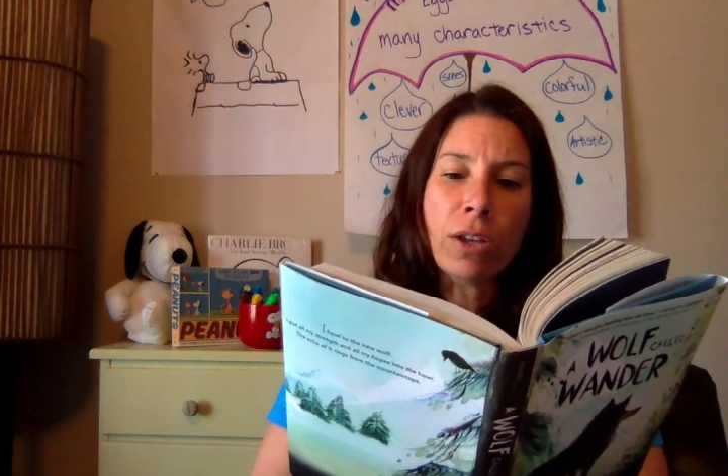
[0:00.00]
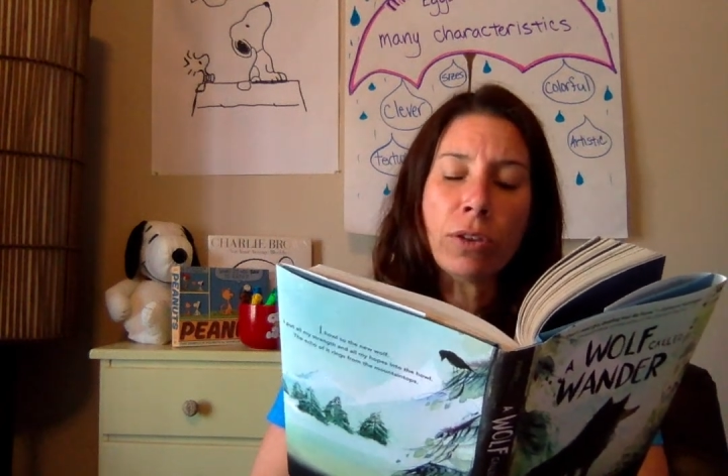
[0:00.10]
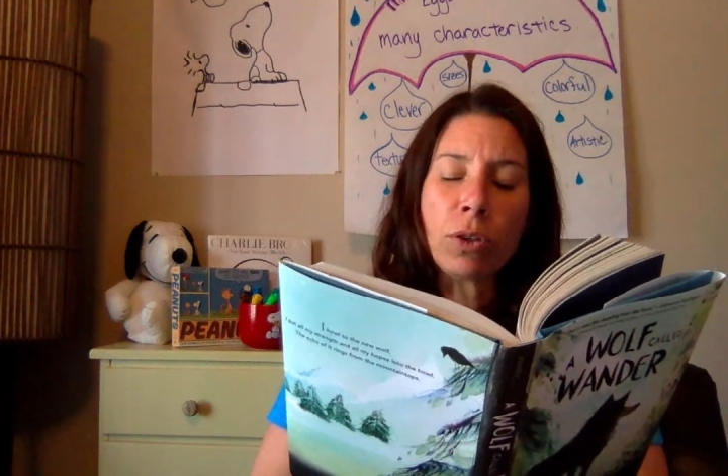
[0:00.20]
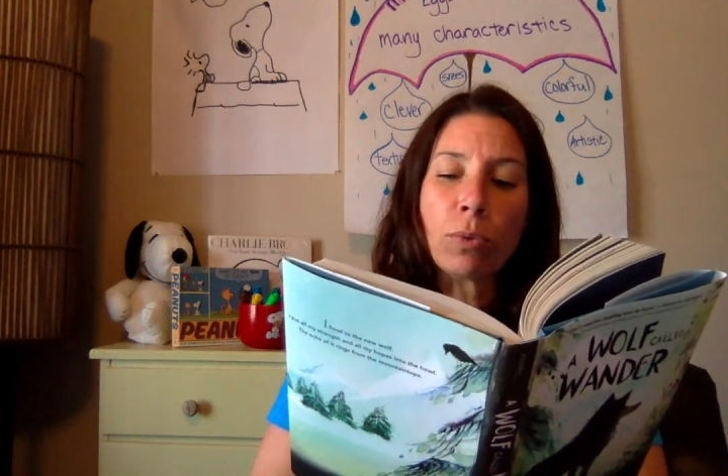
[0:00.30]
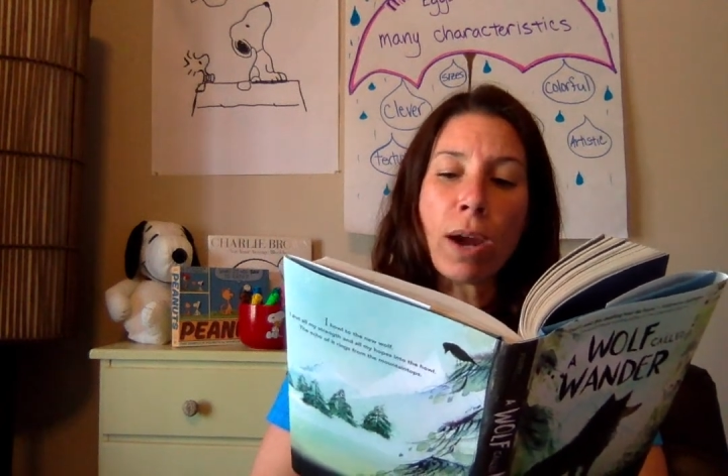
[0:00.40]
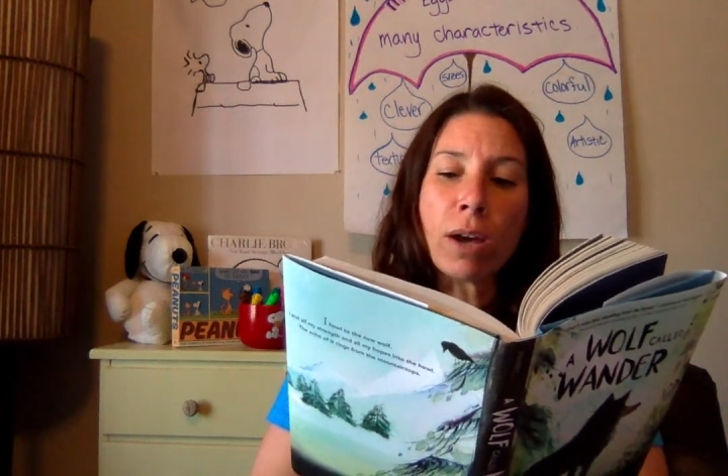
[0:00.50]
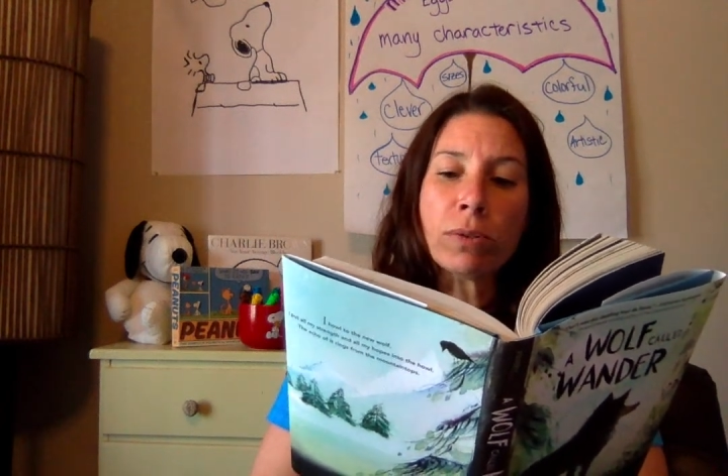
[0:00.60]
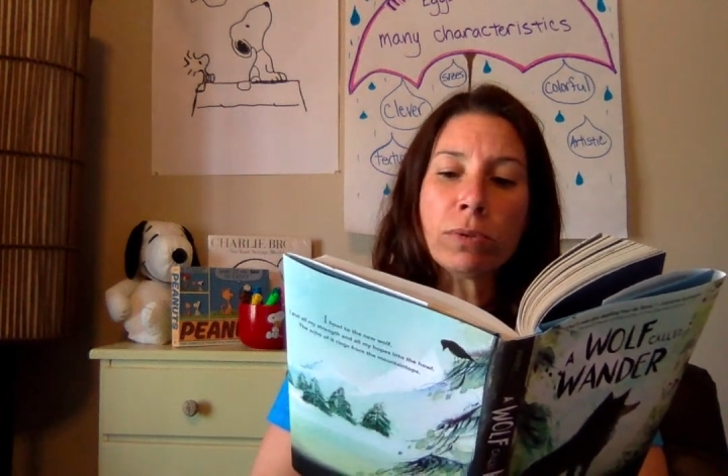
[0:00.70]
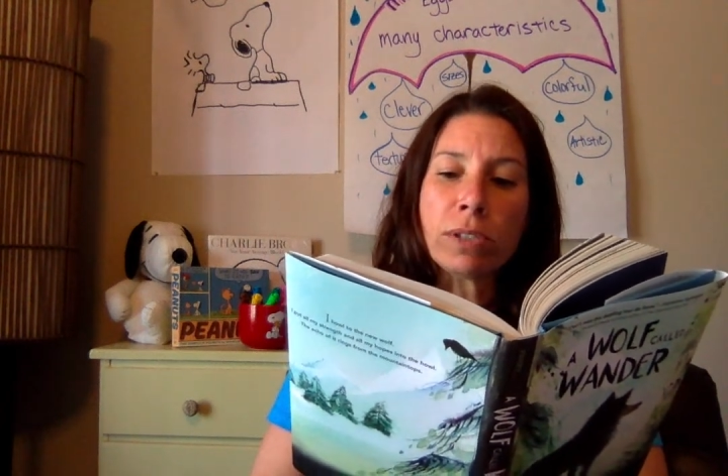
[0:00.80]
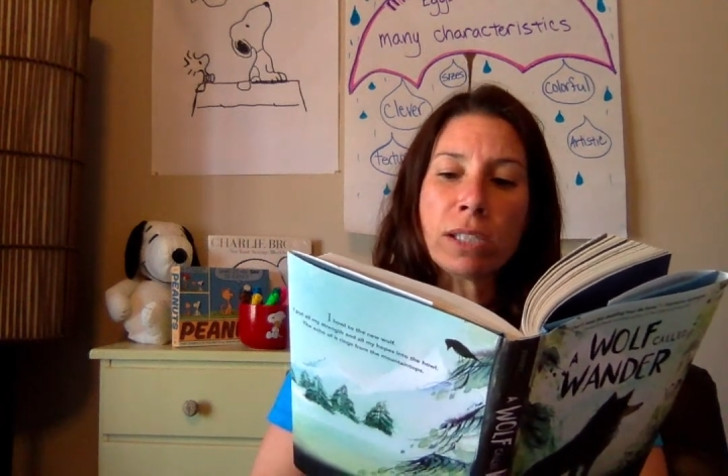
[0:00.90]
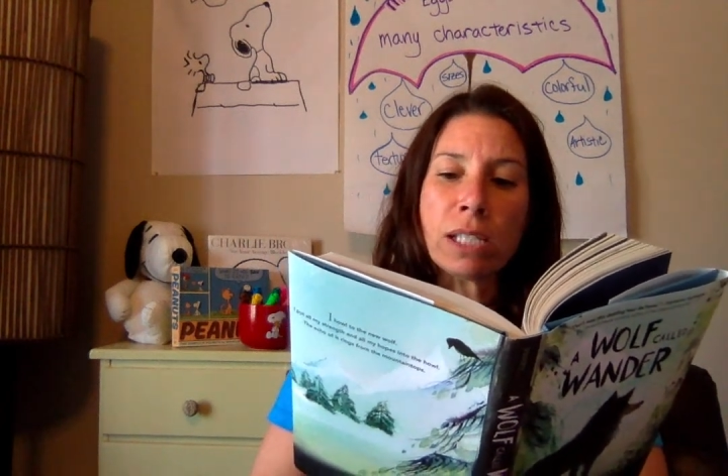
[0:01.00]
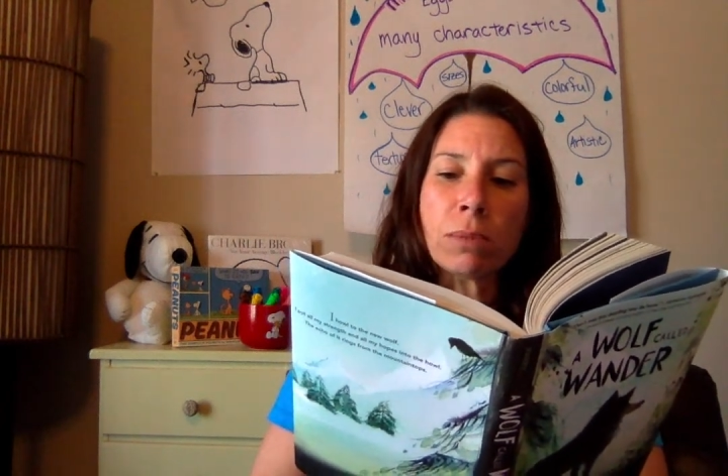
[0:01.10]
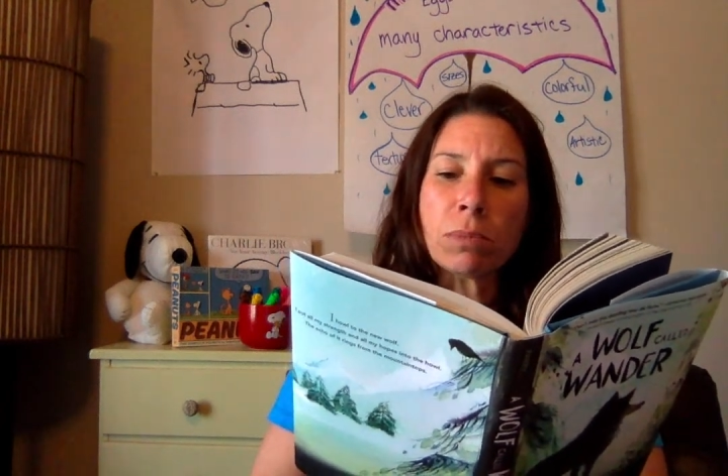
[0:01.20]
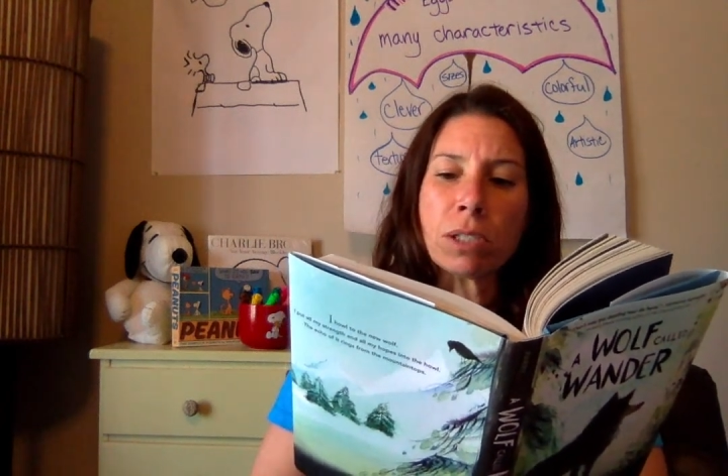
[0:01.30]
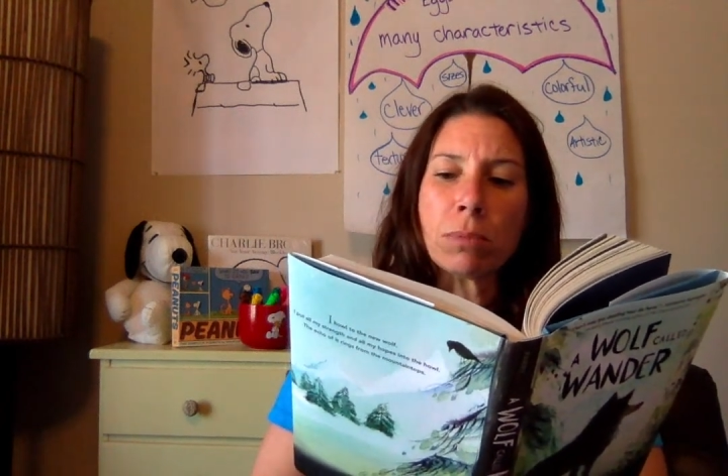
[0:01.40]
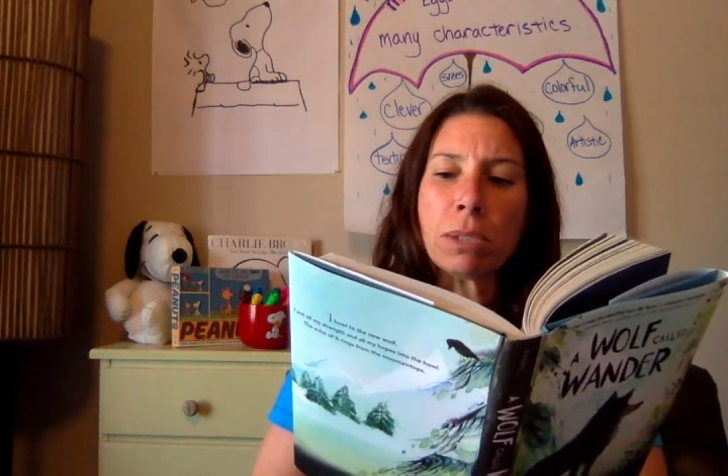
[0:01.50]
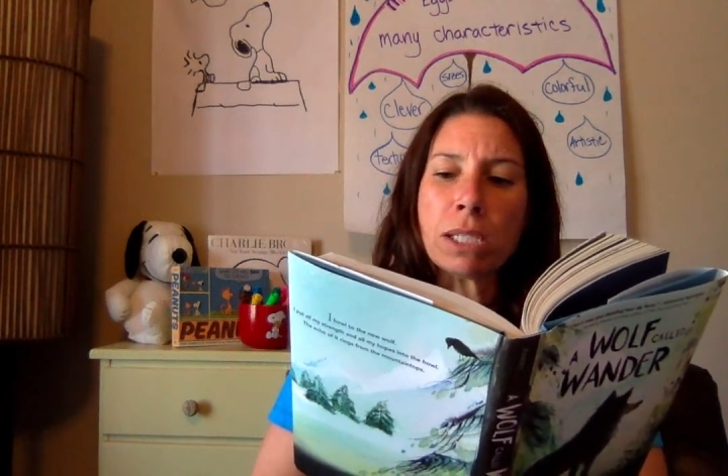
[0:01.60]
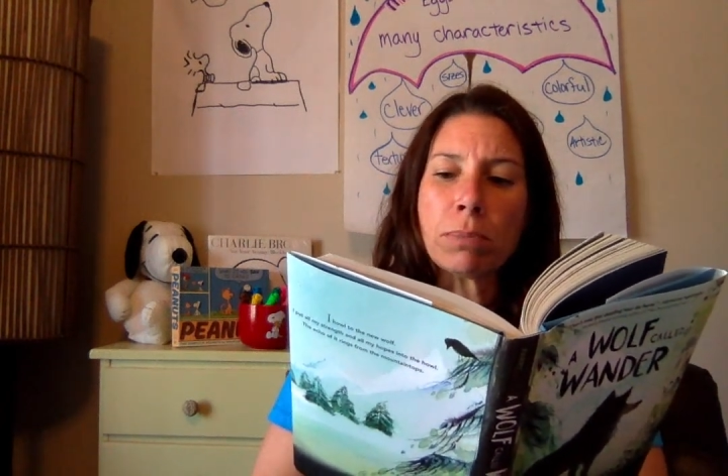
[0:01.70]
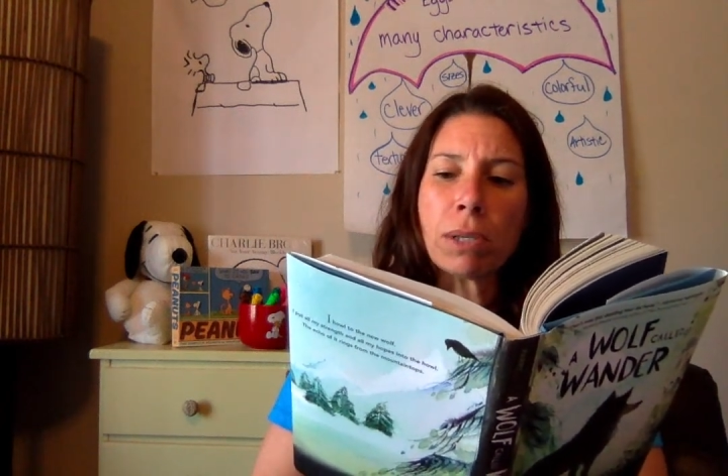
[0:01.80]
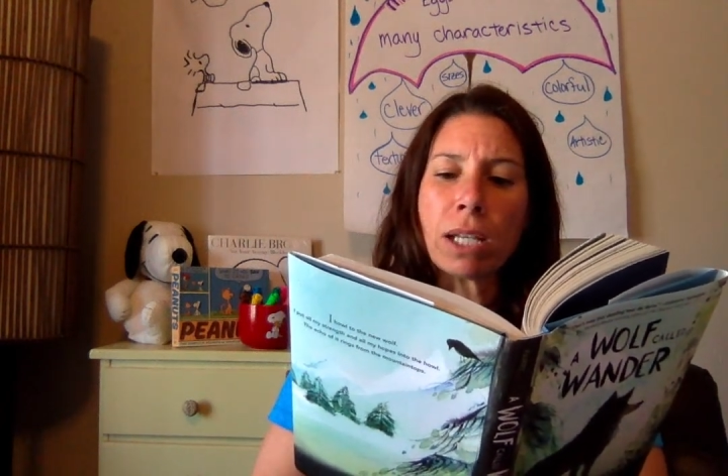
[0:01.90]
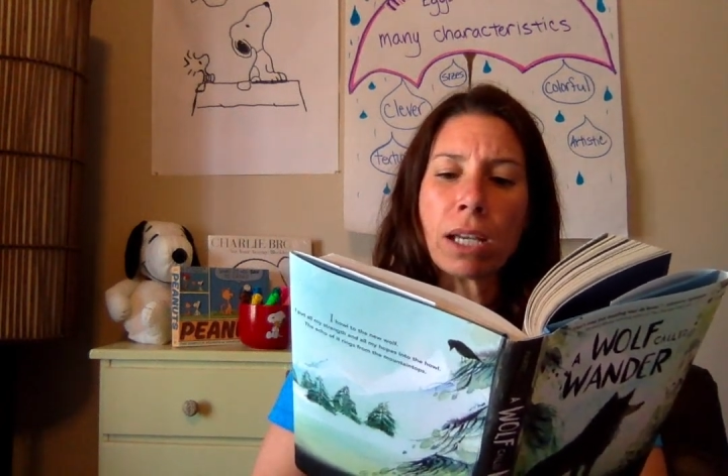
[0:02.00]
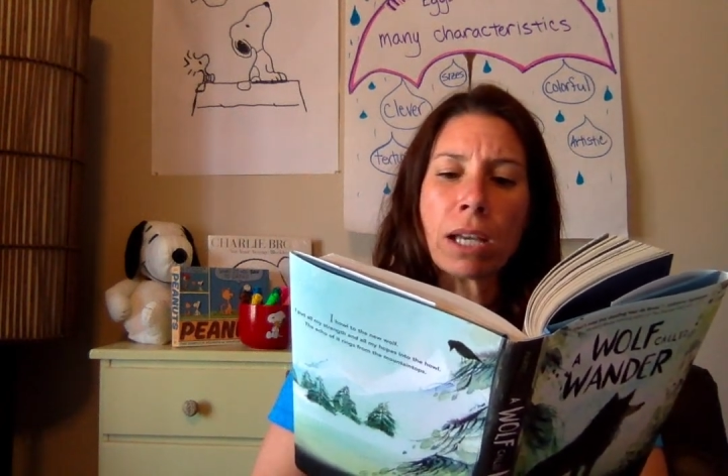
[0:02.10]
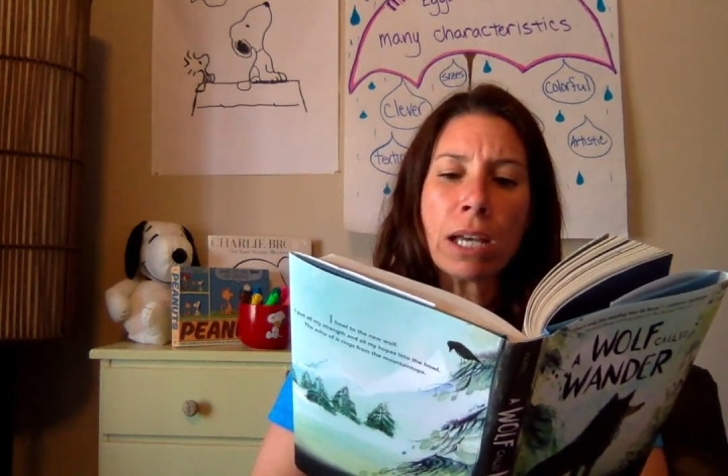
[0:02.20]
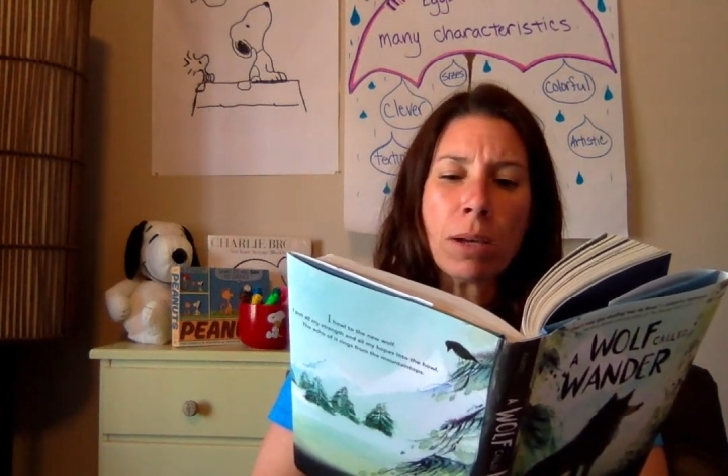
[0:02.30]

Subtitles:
The ground seems to be spinning.